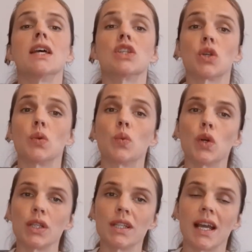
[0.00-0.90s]
So you
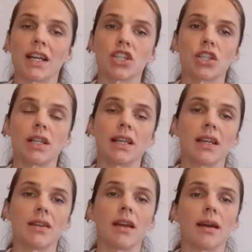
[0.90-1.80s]
wouldn't
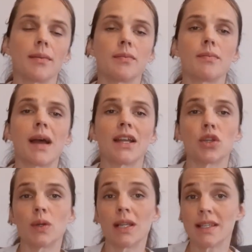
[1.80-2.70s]
actually
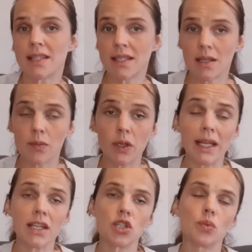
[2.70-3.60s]
manually
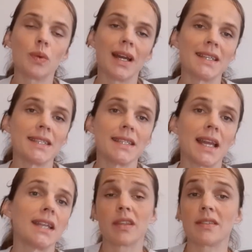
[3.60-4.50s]
stimulate your breast
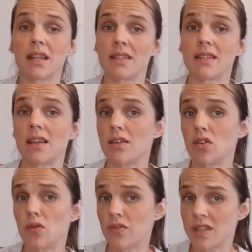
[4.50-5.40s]
yet. Since
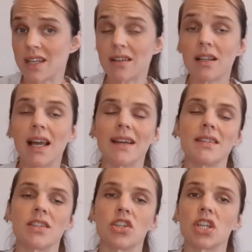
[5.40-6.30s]
you've
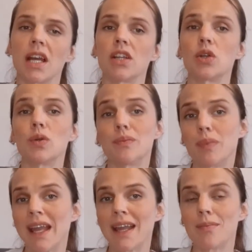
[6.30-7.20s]
sterilized the shell, you'll
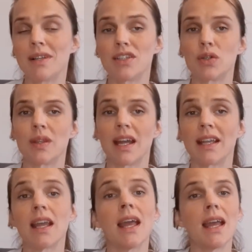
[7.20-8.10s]
be able to
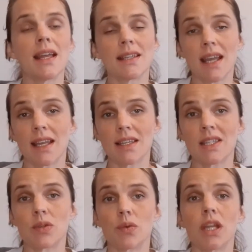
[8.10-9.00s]
then take a
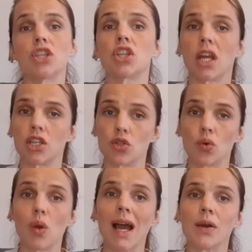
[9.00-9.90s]
syringe and
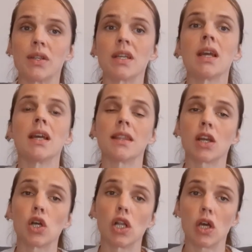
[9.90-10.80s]
draw out the
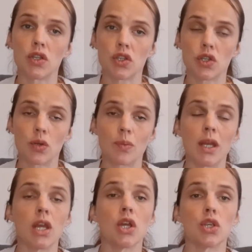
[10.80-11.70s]
colostrum
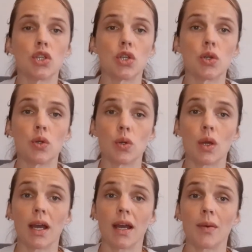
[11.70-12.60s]
to
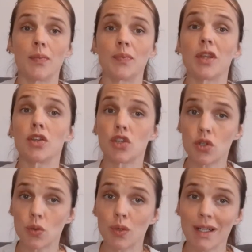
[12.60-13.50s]
um,
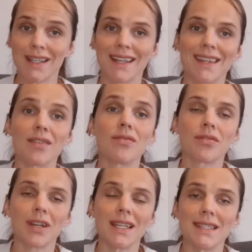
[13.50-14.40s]
store it in the
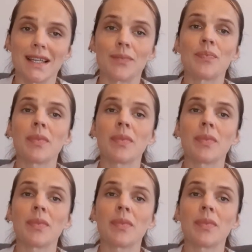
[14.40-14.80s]
freezer.